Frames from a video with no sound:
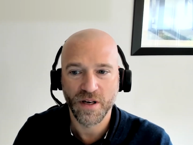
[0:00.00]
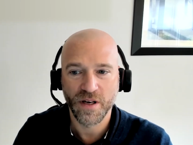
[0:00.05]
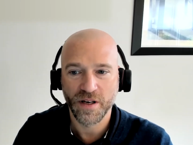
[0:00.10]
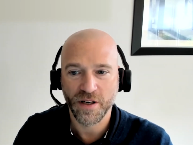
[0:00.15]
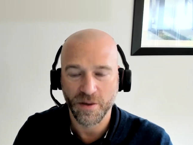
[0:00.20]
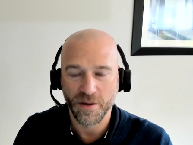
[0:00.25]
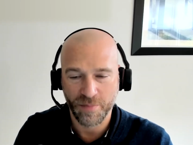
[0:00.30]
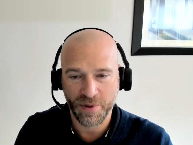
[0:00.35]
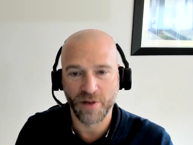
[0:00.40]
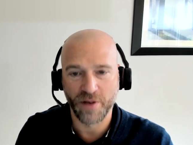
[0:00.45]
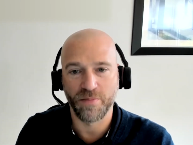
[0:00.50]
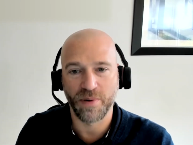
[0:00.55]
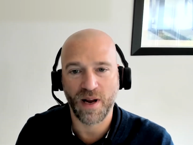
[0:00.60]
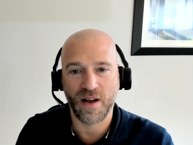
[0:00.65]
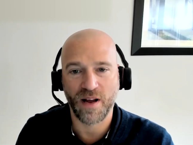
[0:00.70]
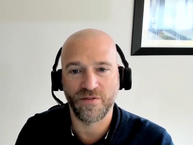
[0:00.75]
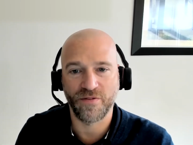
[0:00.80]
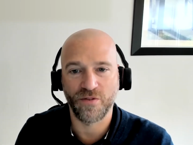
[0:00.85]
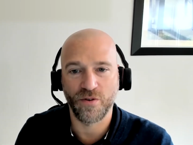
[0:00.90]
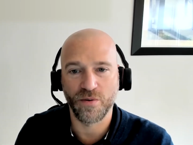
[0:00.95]
compute
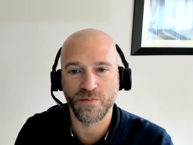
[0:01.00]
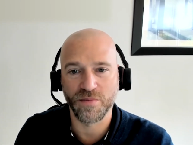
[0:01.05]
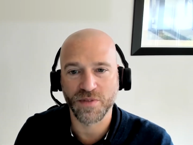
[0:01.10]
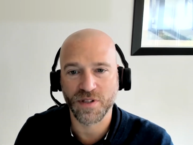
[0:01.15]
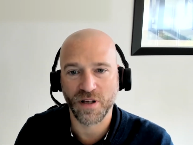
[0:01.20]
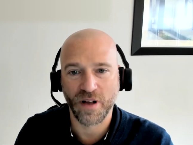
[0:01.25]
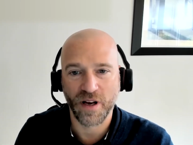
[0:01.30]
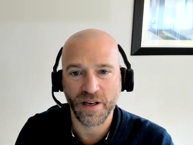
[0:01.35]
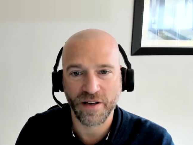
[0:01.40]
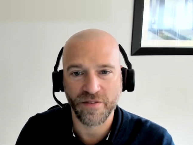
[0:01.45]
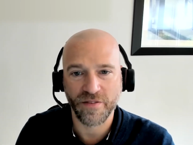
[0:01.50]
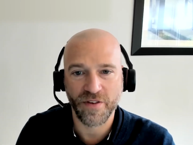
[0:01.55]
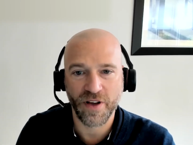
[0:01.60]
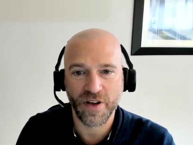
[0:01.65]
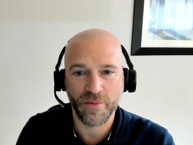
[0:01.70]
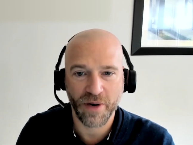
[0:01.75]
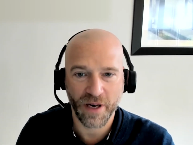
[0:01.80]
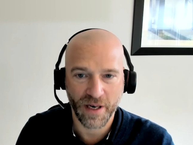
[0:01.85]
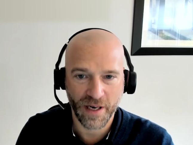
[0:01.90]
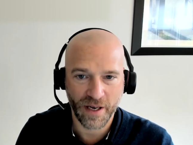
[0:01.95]
platforms like
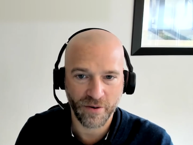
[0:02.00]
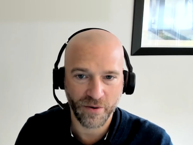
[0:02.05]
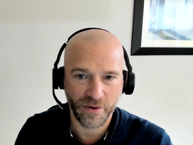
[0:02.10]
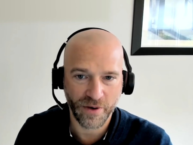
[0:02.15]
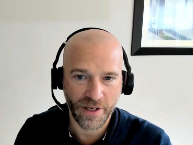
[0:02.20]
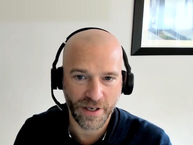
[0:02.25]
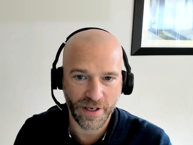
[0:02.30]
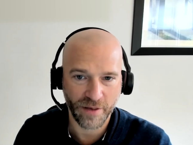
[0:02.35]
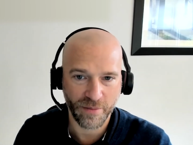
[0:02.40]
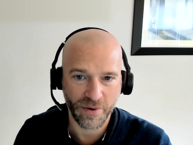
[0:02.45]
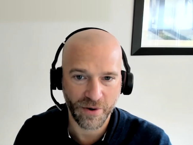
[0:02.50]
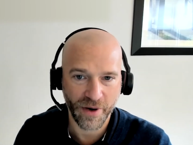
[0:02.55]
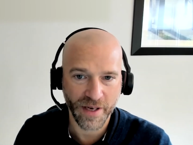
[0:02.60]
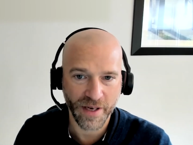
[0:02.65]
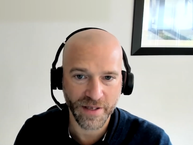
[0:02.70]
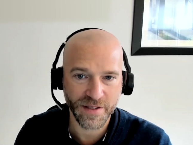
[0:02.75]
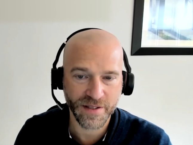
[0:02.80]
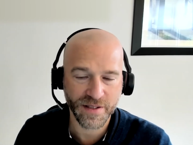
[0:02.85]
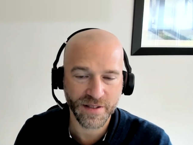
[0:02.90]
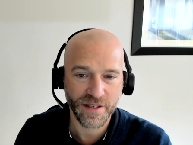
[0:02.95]
VMware Cloud on
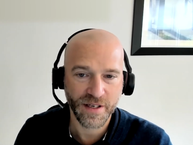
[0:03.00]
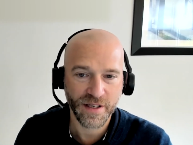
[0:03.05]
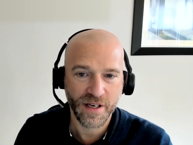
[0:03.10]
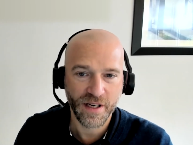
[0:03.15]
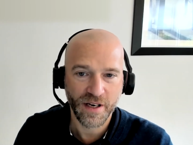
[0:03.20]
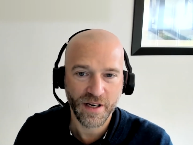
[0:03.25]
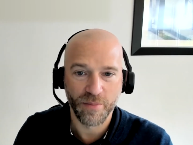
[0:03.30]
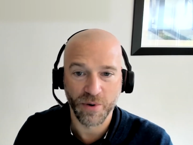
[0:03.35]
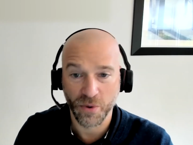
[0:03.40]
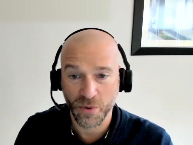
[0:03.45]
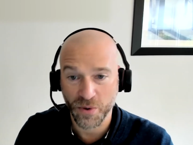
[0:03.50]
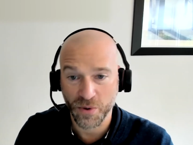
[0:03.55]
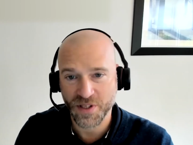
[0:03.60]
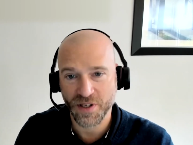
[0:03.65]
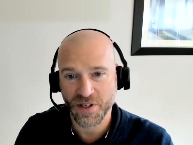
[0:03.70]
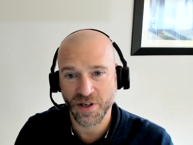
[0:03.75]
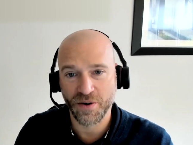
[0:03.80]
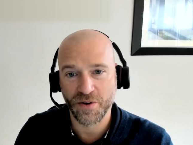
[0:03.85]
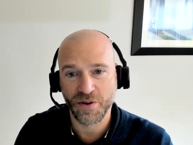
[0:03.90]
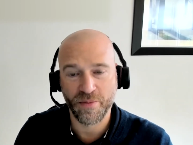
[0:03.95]
AWS, but
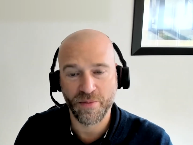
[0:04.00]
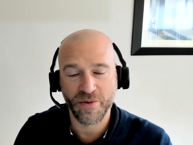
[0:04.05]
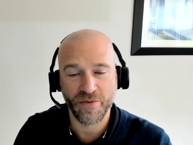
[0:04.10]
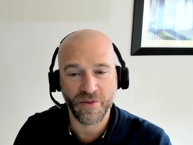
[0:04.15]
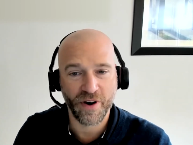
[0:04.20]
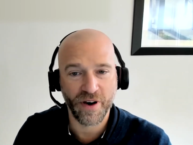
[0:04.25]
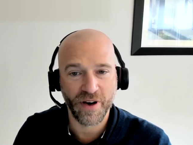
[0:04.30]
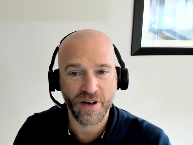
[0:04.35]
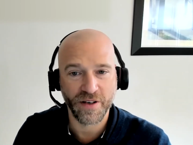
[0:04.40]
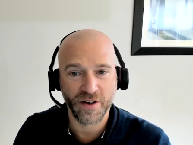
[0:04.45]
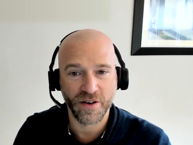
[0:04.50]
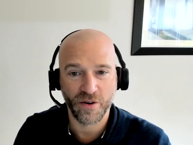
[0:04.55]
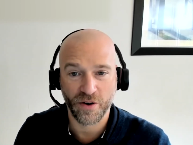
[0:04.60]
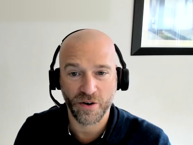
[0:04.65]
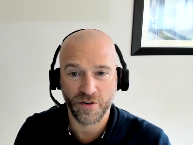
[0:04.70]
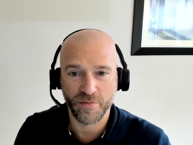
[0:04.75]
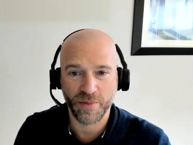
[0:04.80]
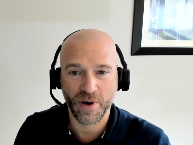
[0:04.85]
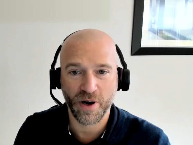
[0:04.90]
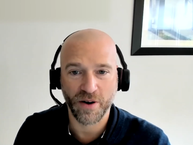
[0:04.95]
also you provide a
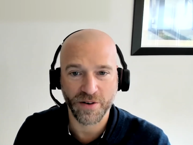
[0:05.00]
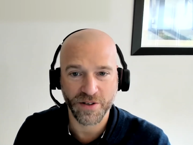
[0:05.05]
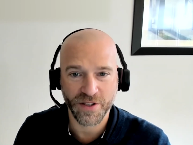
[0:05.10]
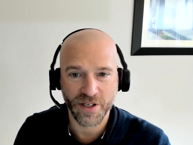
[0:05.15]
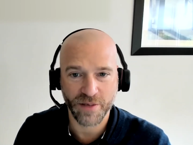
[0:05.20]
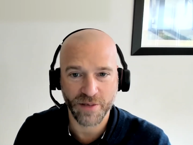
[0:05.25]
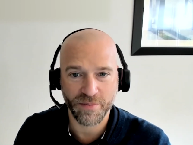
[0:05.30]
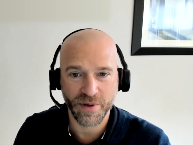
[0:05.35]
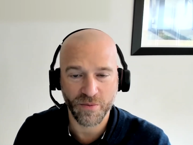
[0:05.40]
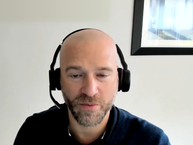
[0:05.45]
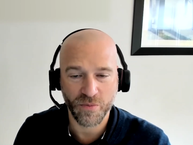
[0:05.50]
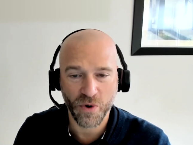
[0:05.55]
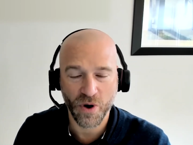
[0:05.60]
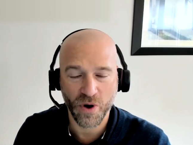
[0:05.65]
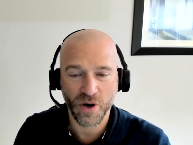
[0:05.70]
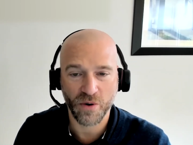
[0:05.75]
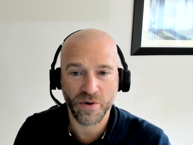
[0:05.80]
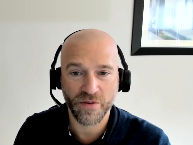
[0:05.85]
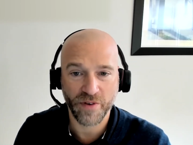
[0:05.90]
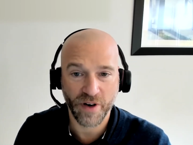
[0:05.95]
lot of partnership and
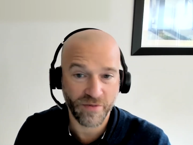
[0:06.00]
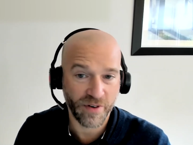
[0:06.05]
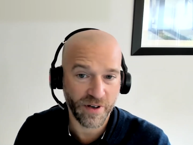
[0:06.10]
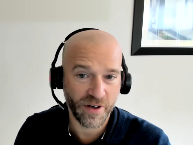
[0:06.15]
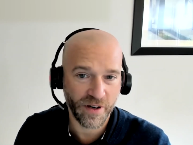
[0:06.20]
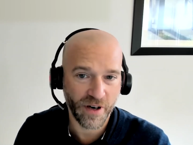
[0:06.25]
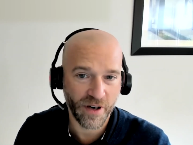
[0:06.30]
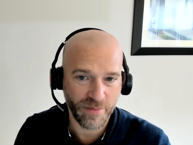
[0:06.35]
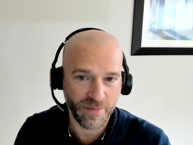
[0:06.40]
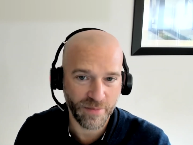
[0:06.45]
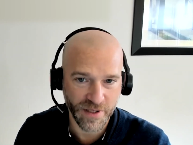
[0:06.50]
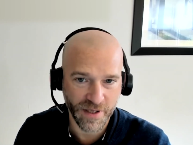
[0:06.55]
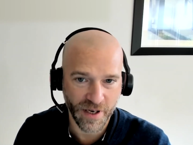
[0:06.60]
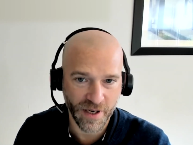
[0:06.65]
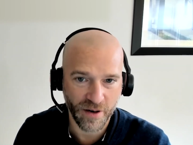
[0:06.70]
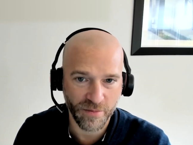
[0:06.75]
work with other hyperscale